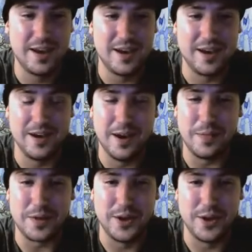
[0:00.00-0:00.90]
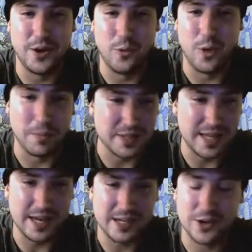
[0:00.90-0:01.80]
One
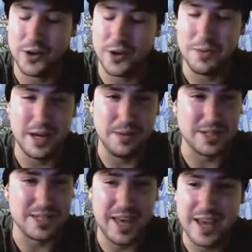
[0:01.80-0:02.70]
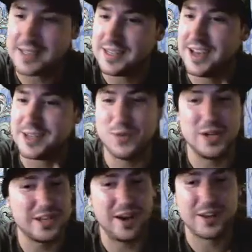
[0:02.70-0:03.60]
mistake turned into many mistakes. As we
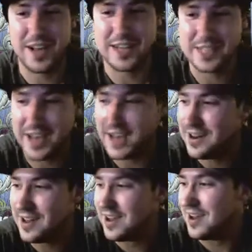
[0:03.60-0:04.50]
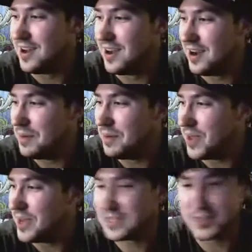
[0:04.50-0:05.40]
talked last night,
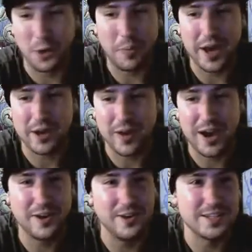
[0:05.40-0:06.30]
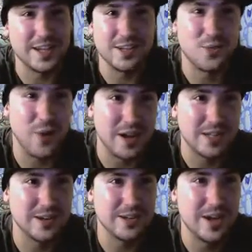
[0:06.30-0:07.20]
as dirt bike riders and as
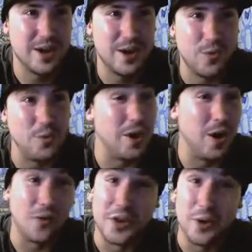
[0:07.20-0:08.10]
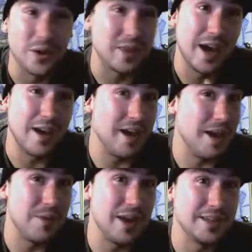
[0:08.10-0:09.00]
racers, we all deal with that.
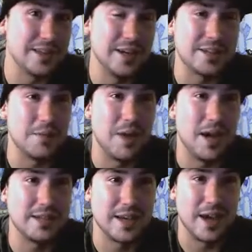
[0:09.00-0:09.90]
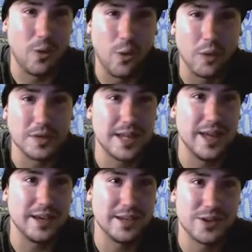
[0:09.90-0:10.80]
I mean, it's amazing how one
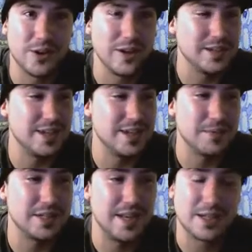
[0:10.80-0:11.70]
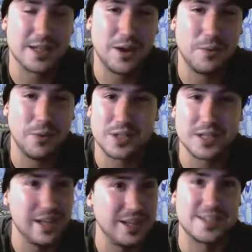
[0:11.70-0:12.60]
mistake can turn into 10 mistakes
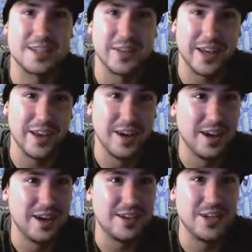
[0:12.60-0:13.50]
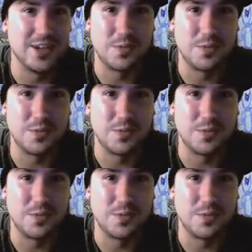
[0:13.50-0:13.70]
almost instantly, just